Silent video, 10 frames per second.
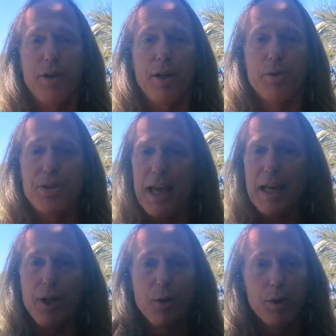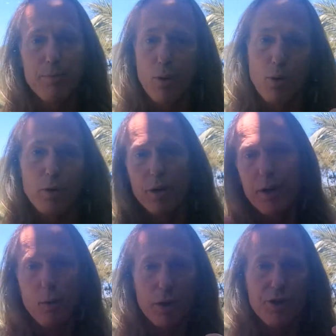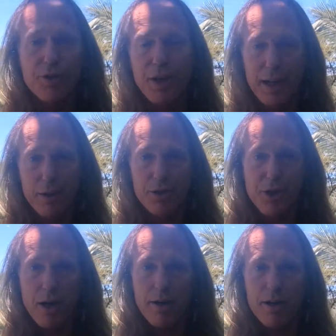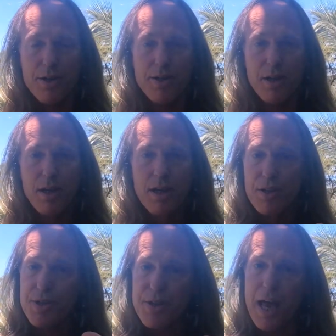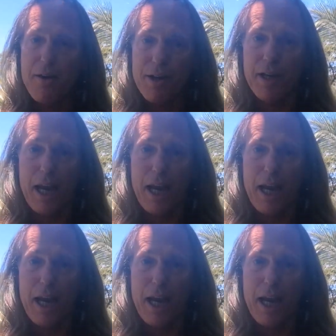you know day you were born and what your natal chart is, this Saturn in